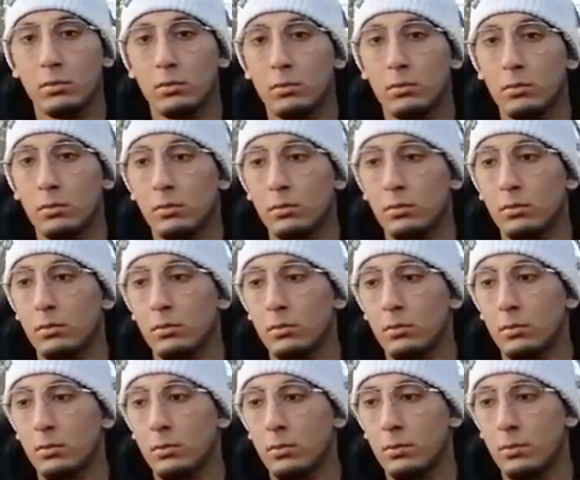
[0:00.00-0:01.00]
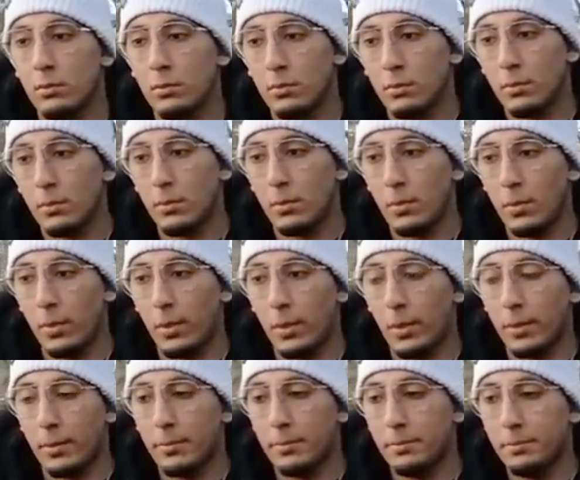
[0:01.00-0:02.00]

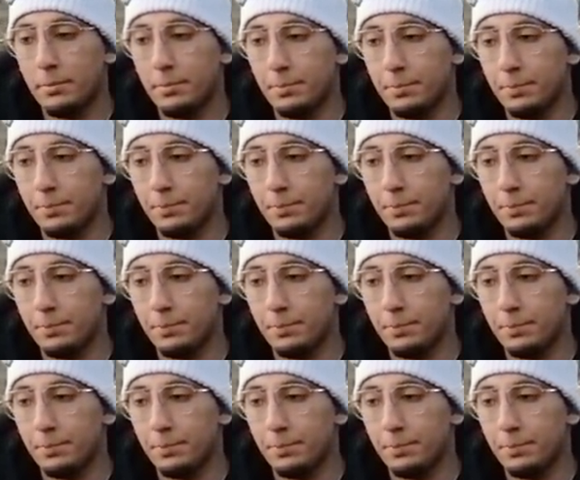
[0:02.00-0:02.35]
(silent)